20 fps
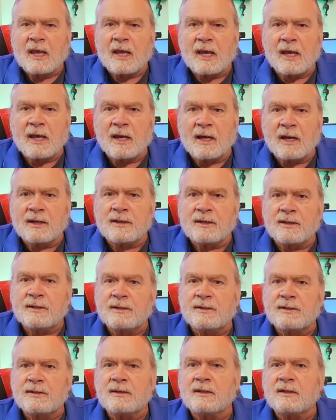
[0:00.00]

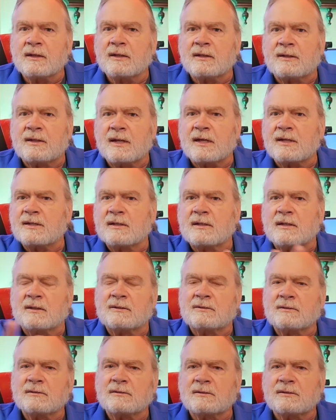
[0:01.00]
and doesn't
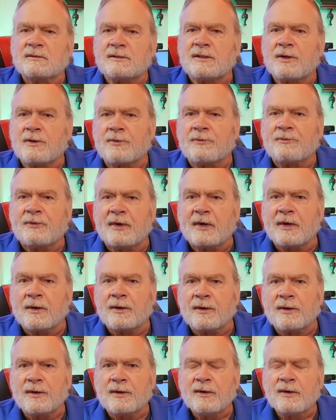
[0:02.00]

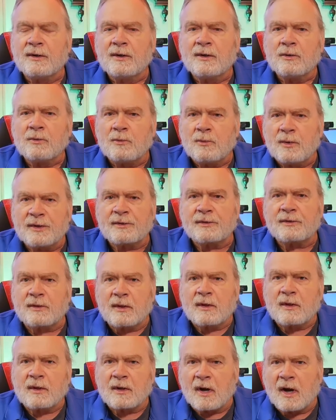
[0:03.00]
interfere with
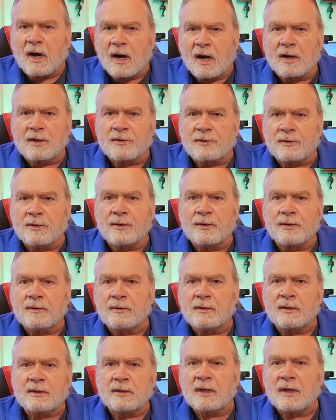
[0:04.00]

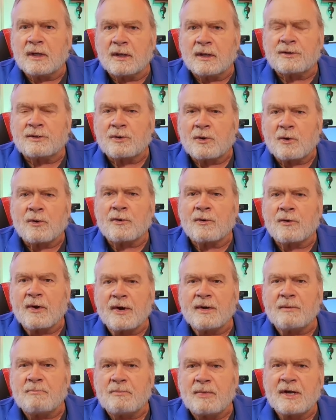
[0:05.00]
other uh,
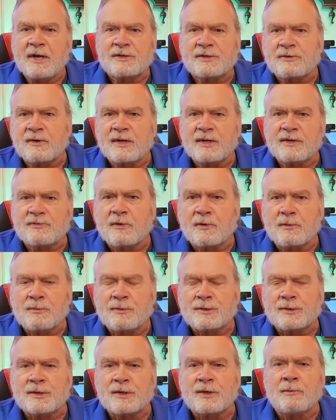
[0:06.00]
toroid based
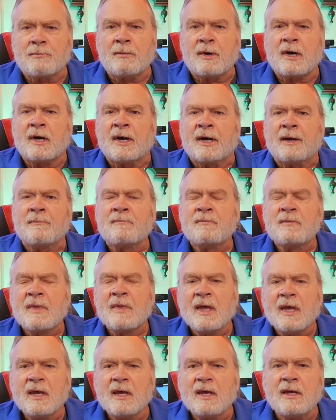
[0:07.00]
transformers nearby.
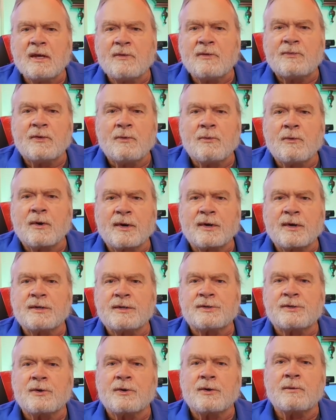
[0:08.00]
If you are
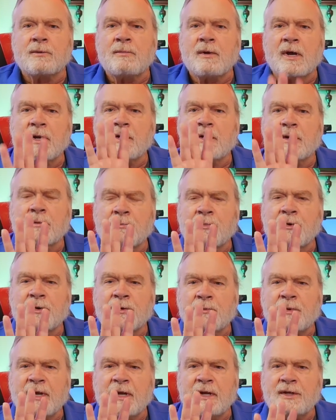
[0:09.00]
concerned about it, you can
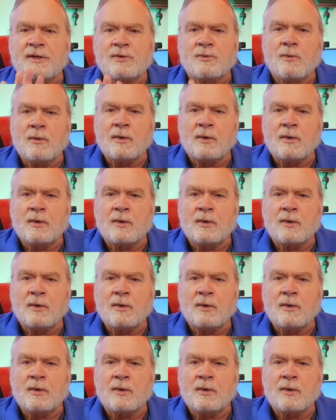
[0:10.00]
put each